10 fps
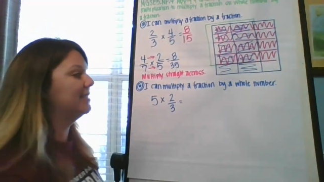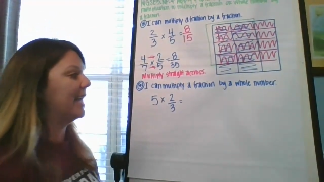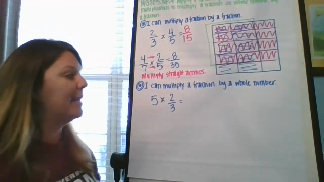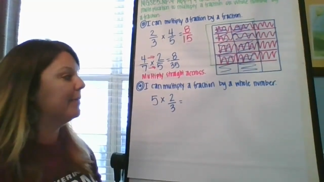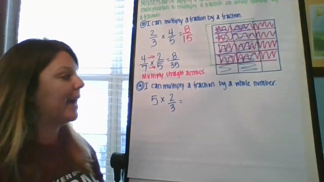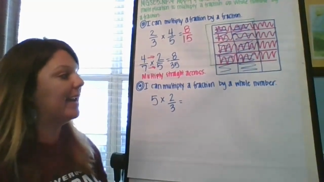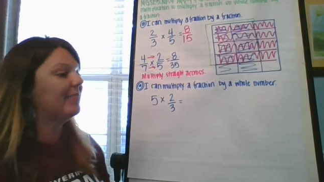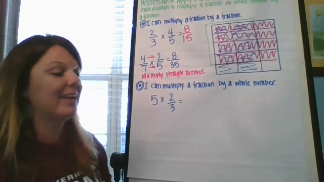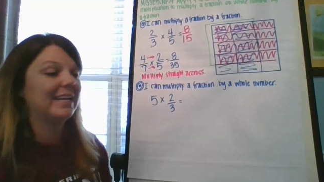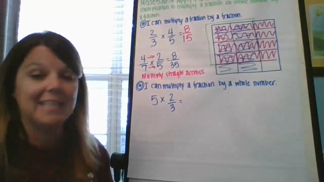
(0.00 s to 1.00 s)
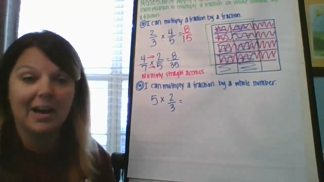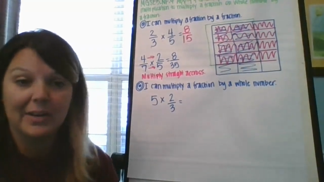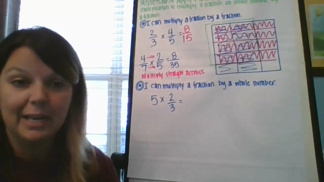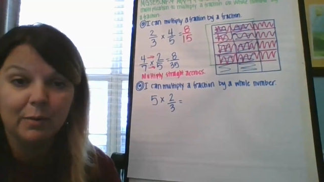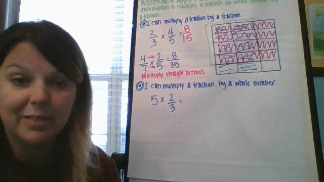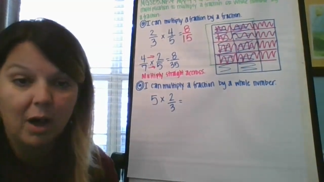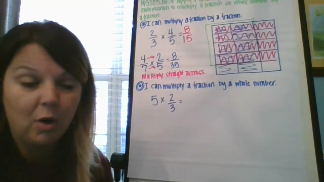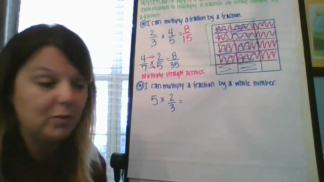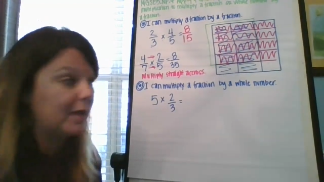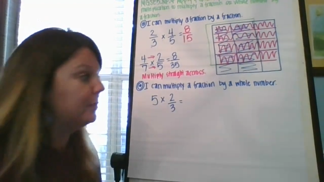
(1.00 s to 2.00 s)
the same kind of thing down here with a
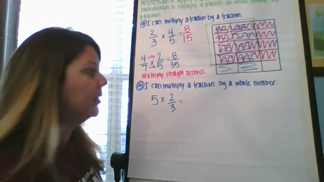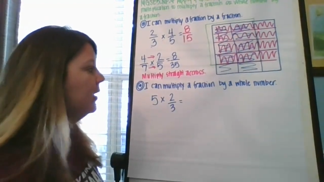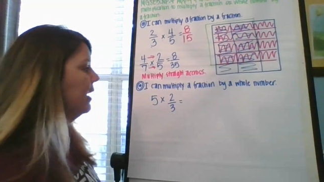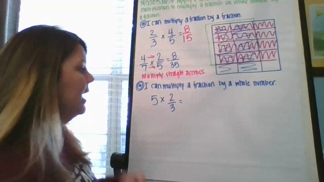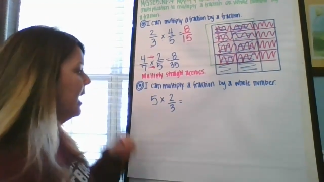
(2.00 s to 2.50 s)
whole number.